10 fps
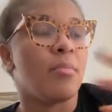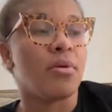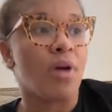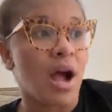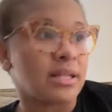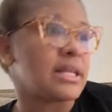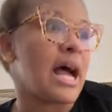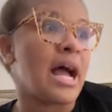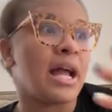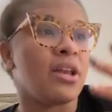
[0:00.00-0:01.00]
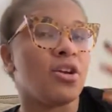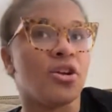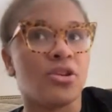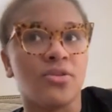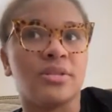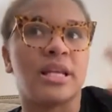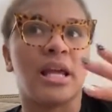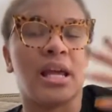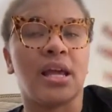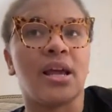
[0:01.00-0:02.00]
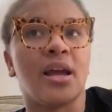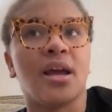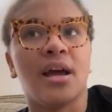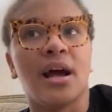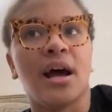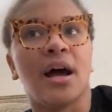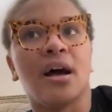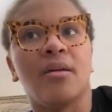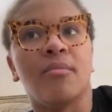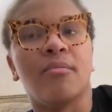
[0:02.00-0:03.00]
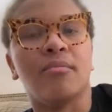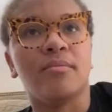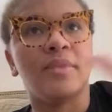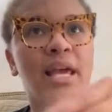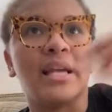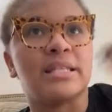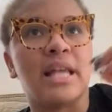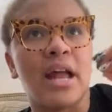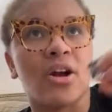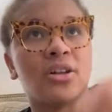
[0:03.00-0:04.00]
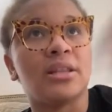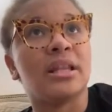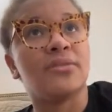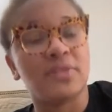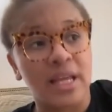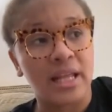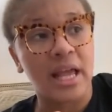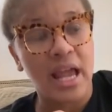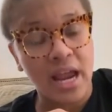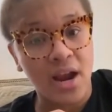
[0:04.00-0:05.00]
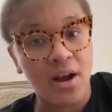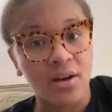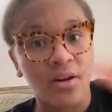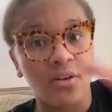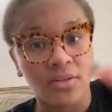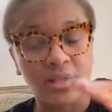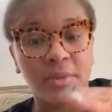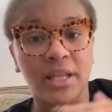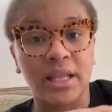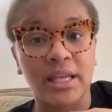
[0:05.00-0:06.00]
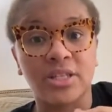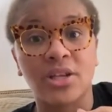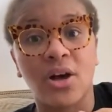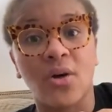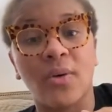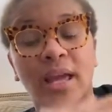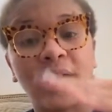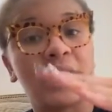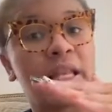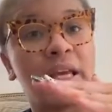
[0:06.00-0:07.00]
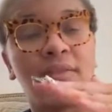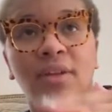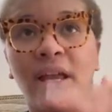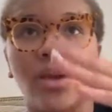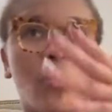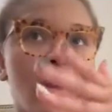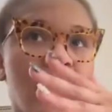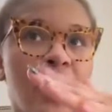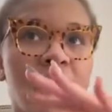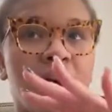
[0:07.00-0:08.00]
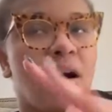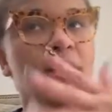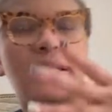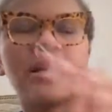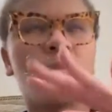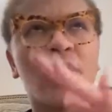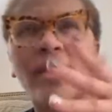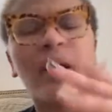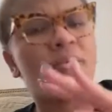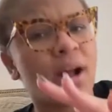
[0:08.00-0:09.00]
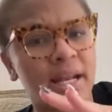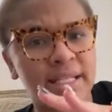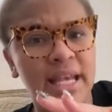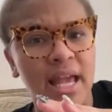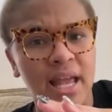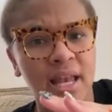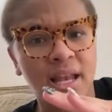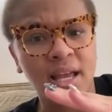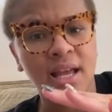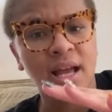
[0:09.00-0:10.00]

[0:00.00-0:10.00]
peroxide, you're using things that are lifting the hair ultimately. So it could live somewhere like around a 10.